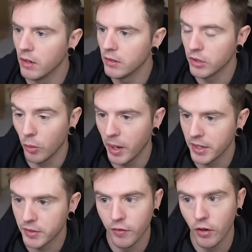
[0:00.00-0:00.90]
So bad
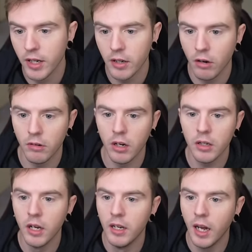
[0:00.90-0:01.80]
it's funny. You're not wrong.
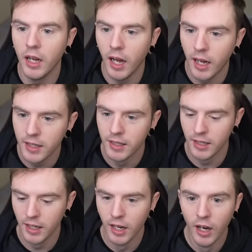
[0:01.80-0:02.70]

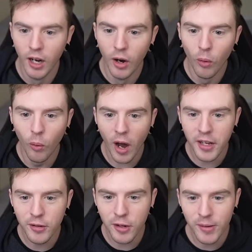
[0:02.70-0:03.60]
What are
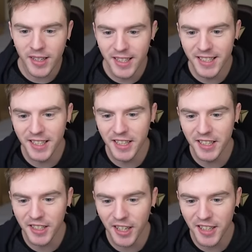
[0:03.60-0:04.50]
you doing leading this
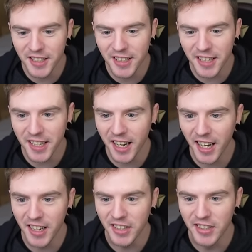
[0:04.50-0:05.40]
turn, you
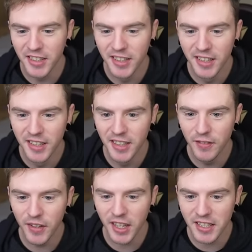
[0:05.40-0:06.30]
dickhead?
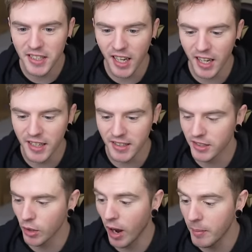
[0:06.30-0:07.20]
For this size.
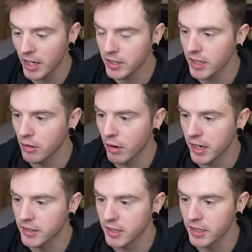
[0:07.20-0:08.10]
So I'm actually going to
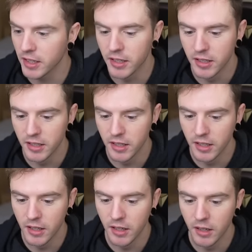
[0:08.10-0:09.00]
raise here.
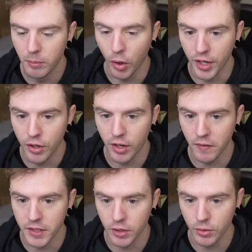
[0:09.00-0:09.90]
But he could have a
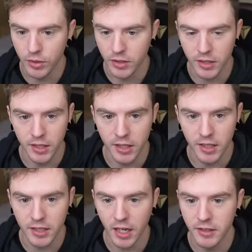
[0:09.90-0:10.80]
deuce because this
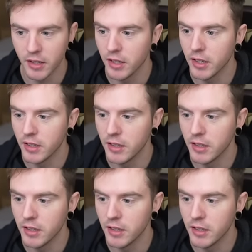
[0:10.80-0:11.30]
guy is a nit.